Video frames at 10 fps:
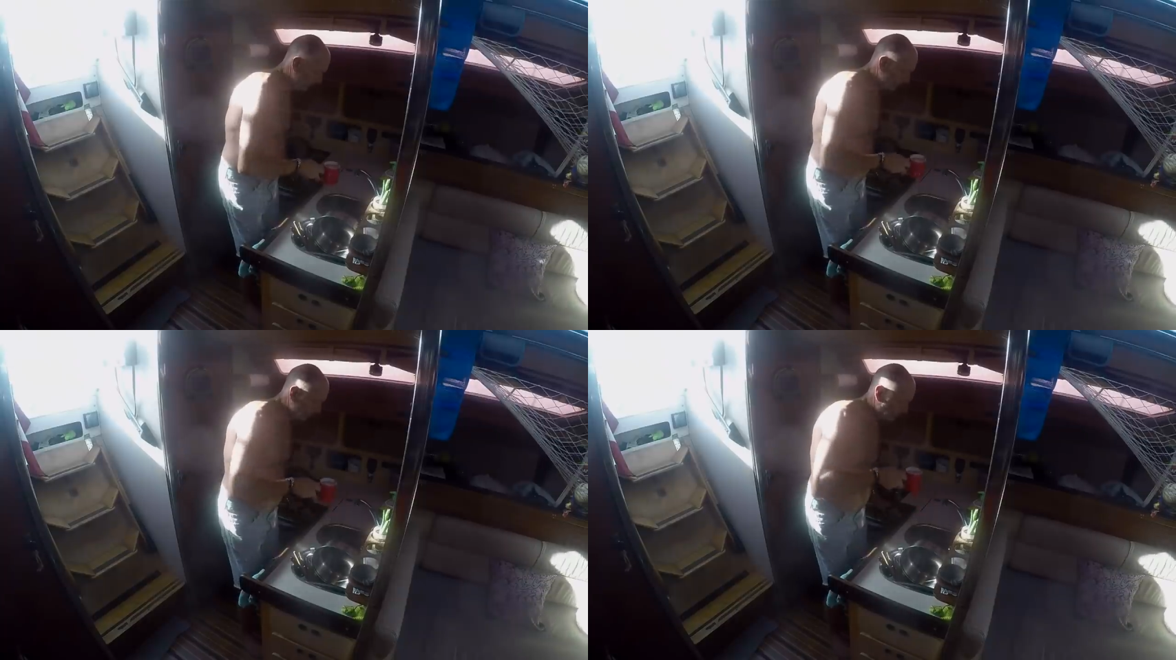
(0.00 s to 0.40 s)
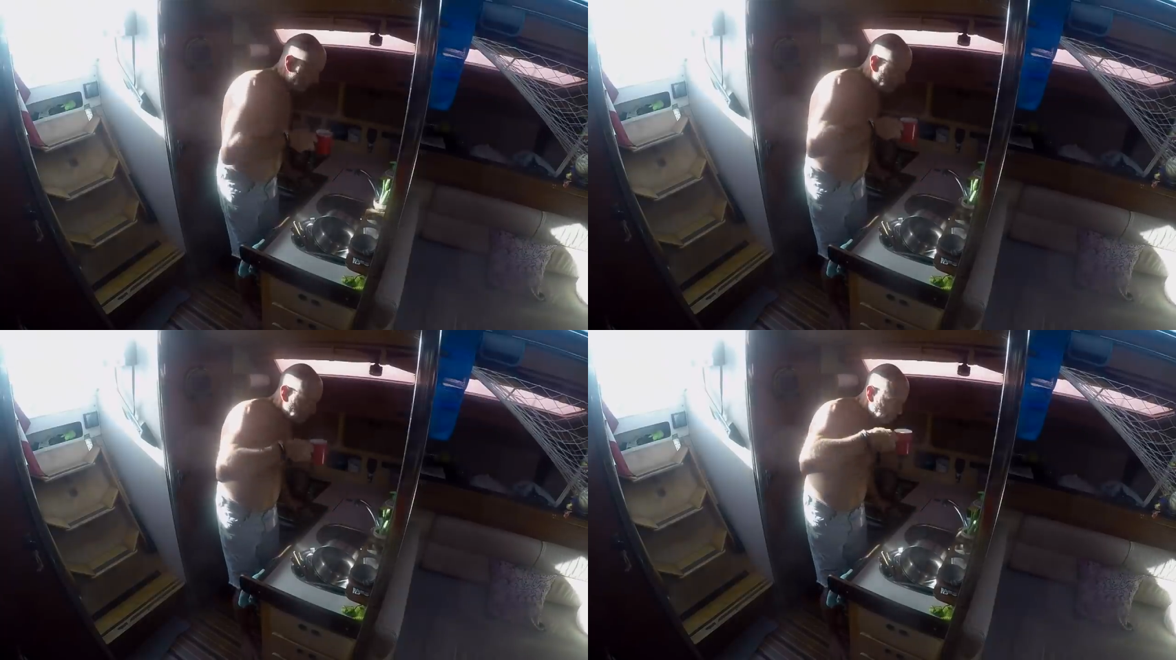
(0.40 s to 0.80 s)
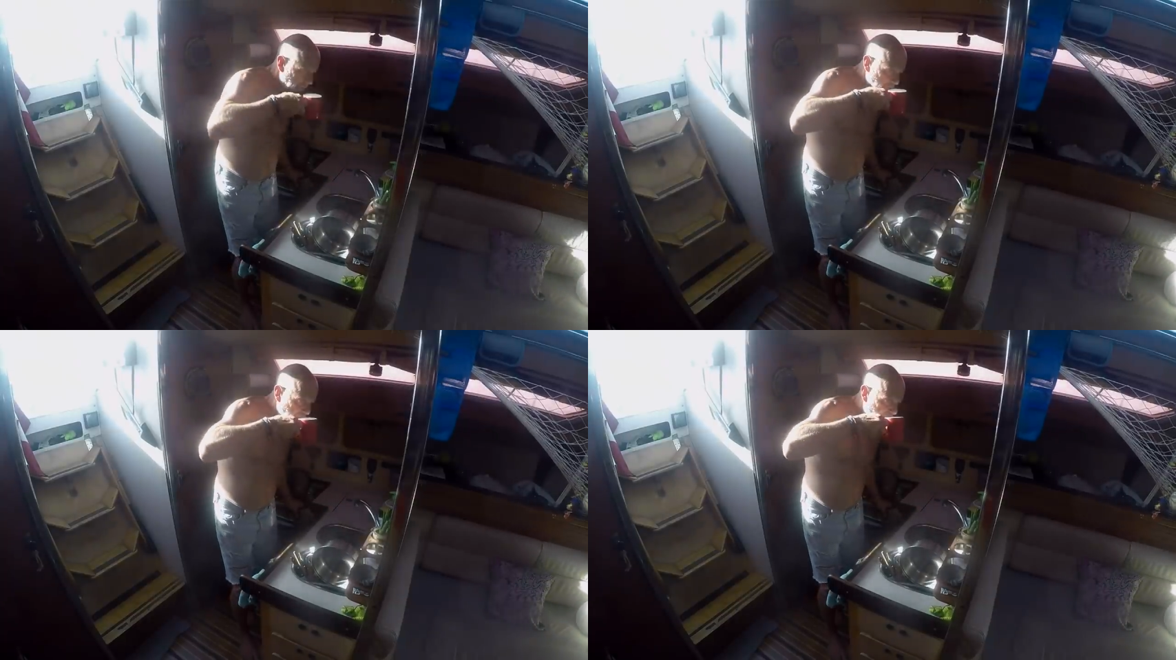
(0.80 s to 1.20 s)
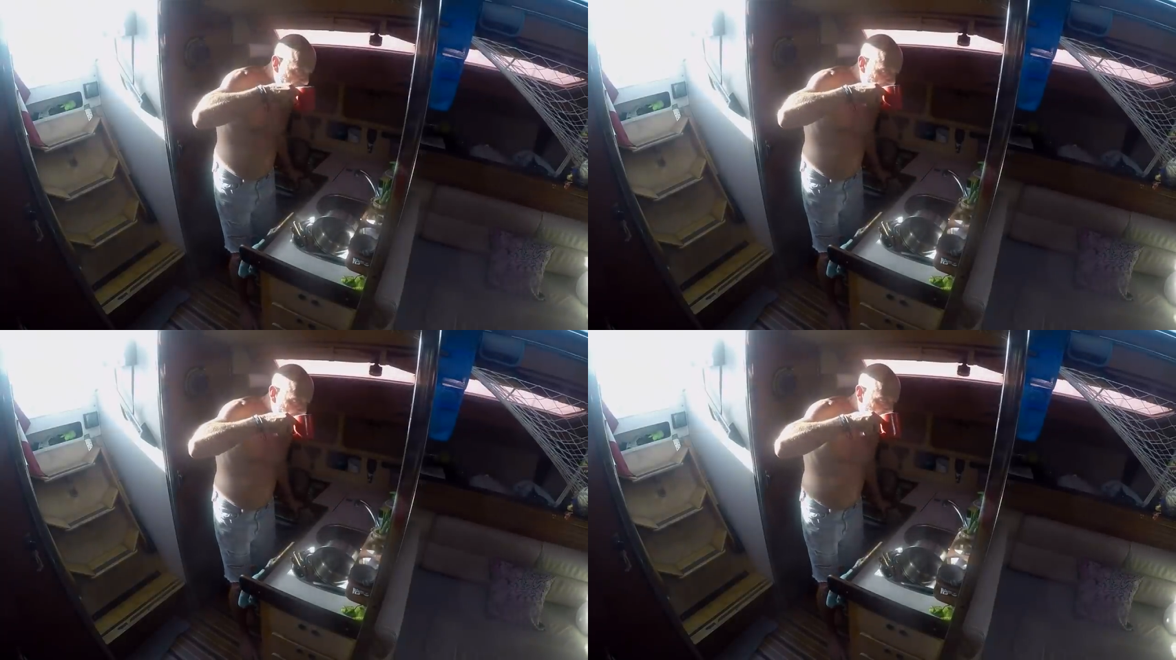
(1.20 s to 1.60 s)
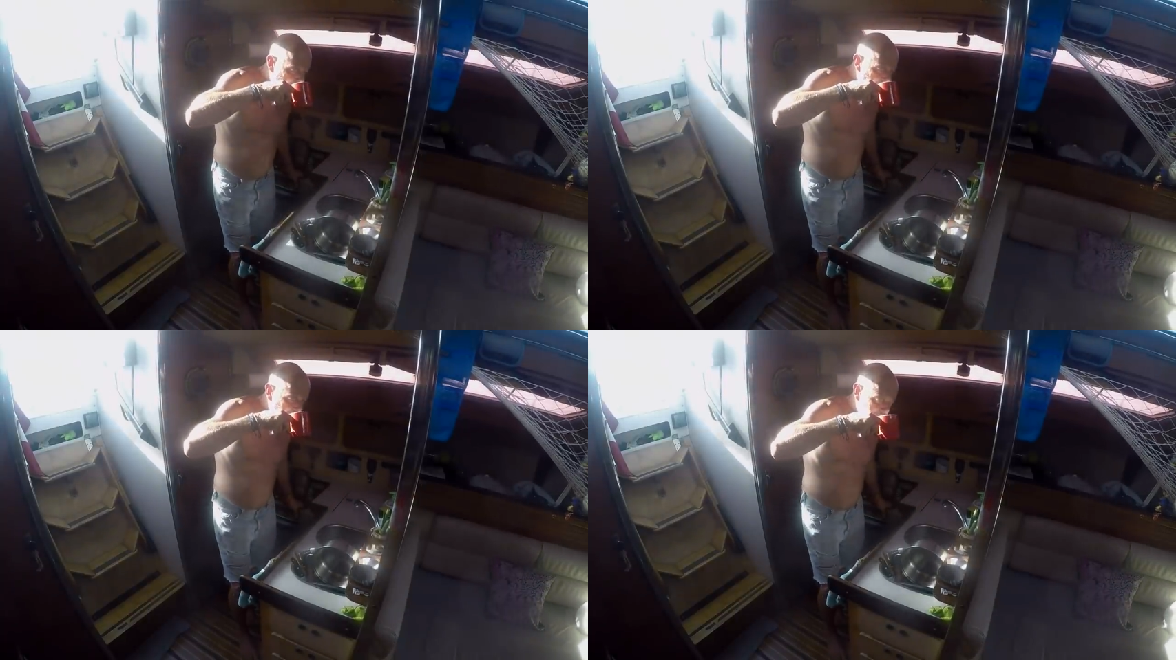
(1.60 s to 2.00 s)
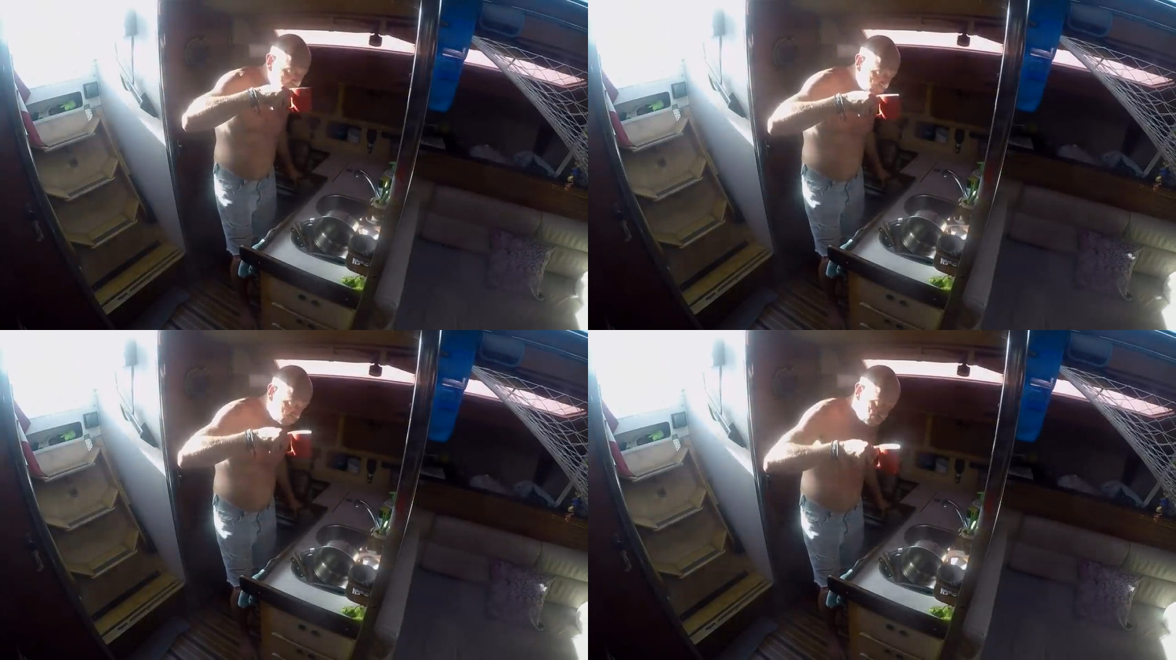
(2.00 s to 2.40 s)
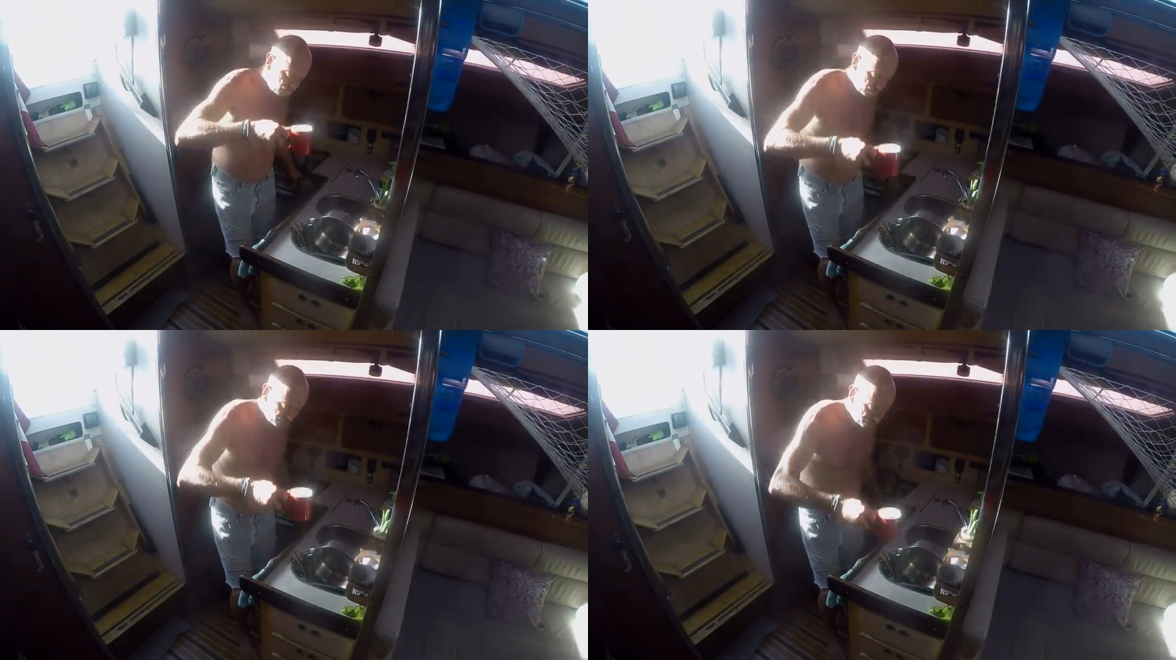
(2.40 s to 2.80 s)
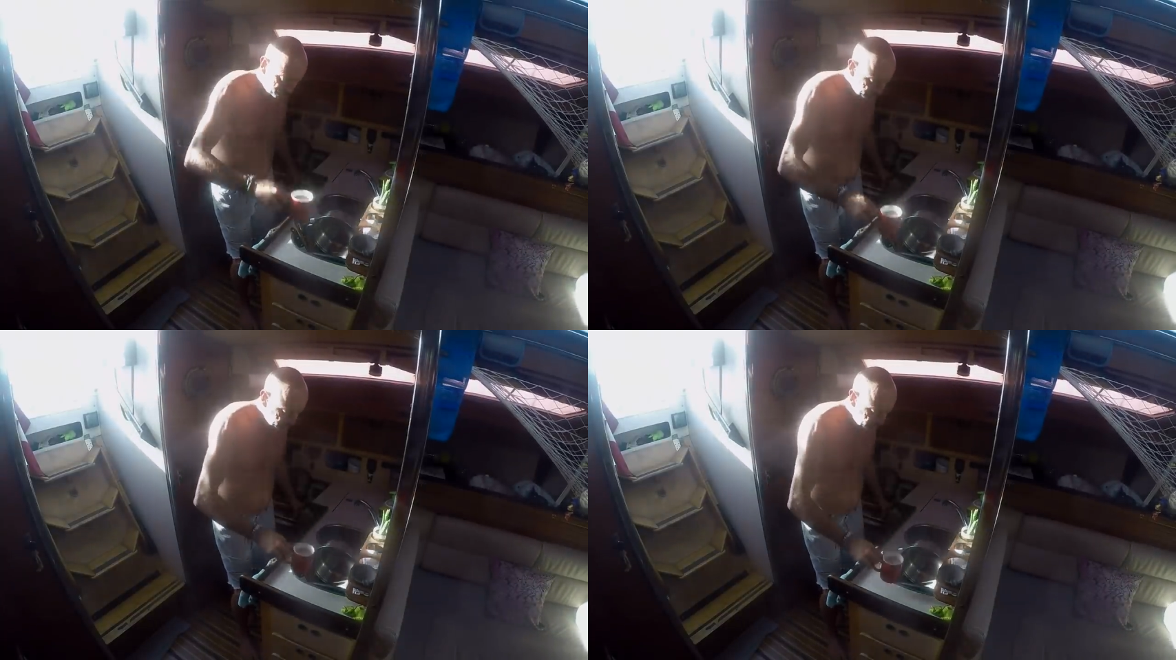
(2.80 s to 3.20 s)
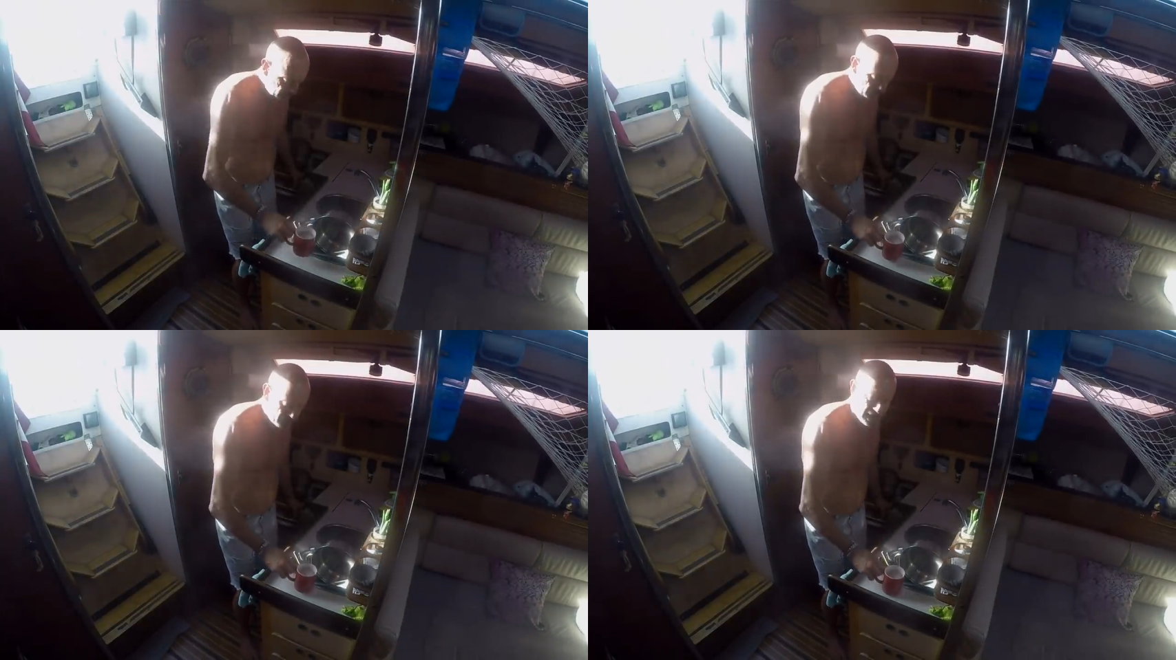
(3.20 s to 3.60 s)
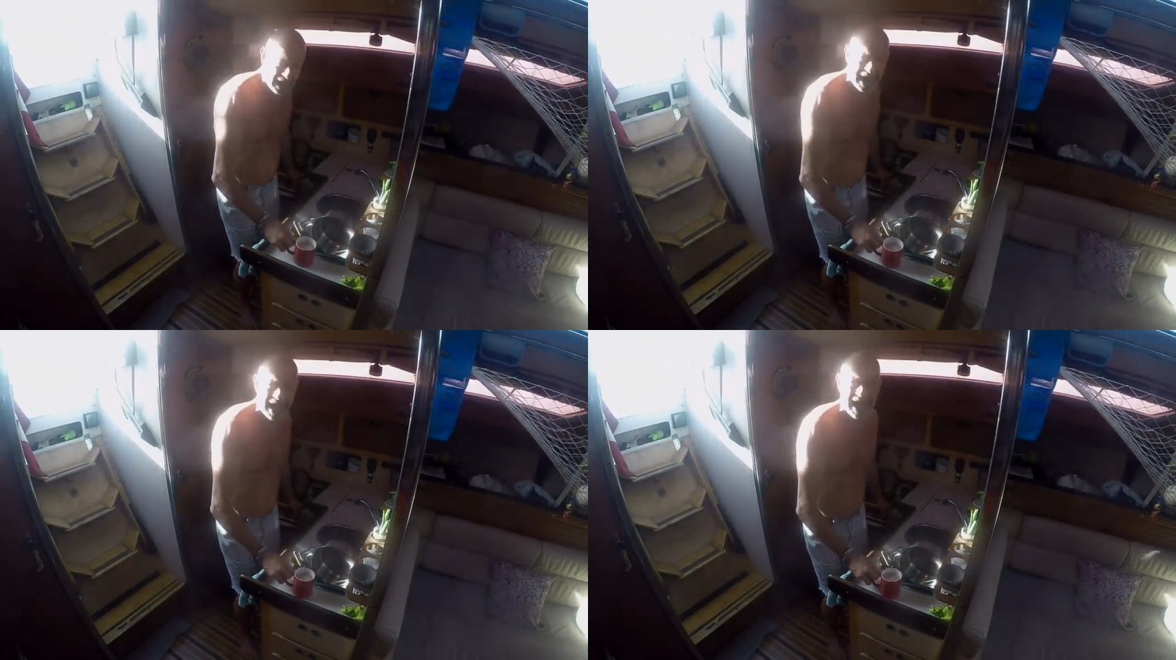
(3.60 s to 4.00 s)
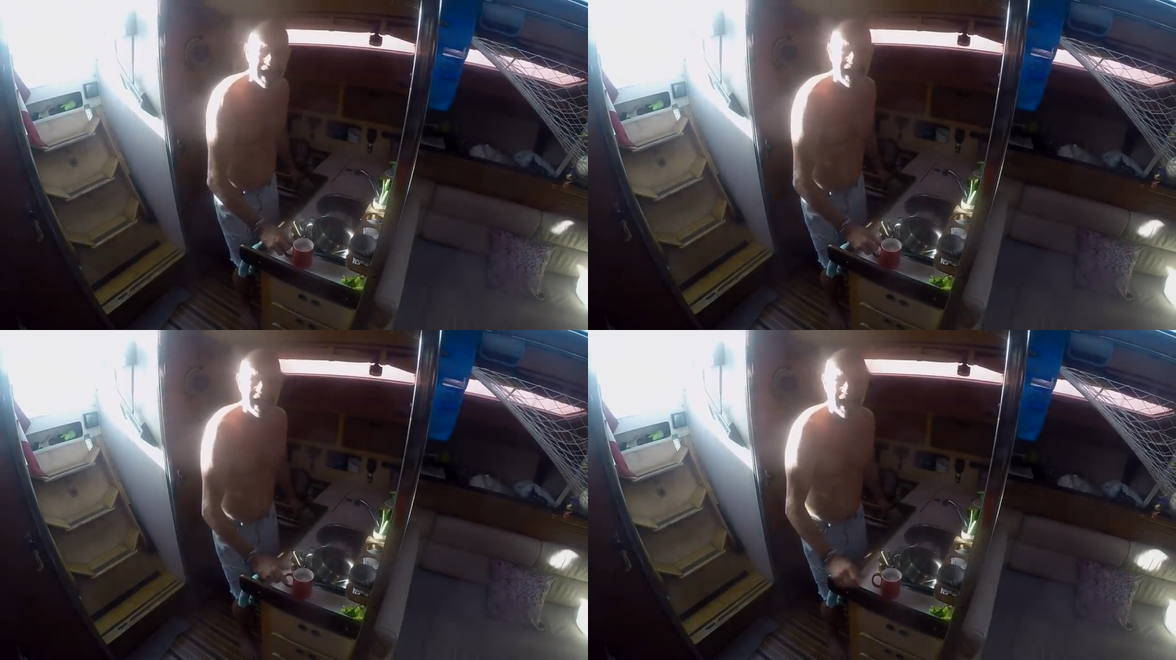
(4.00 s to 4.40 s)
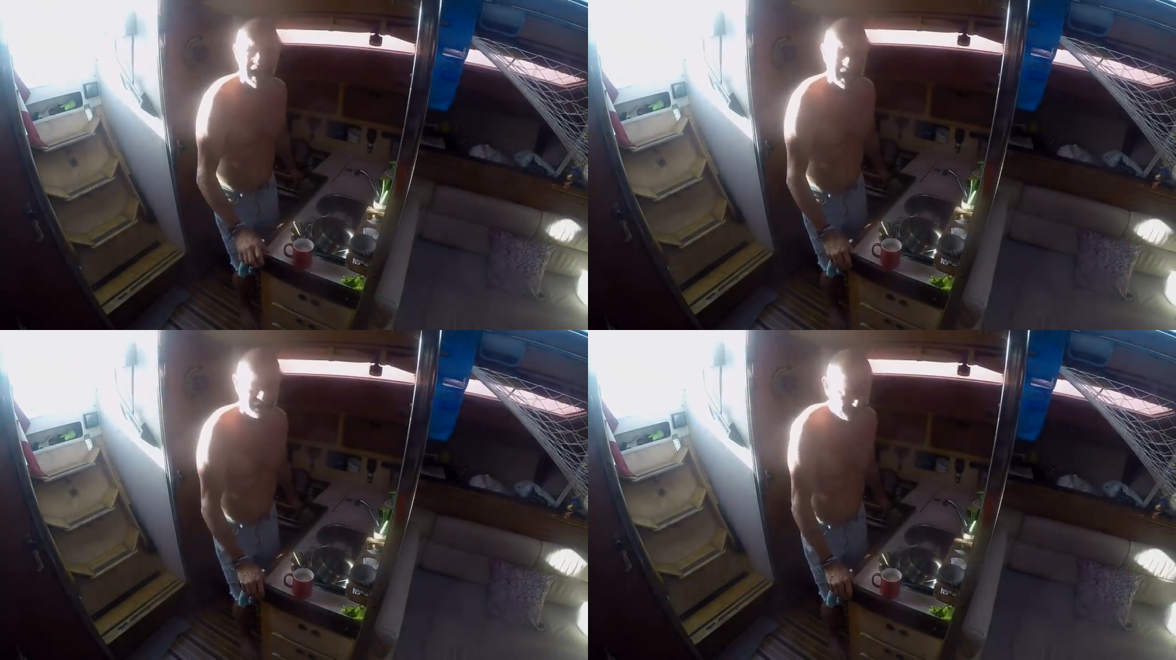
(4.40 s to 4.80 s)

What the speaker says: [unreadable: no face in view]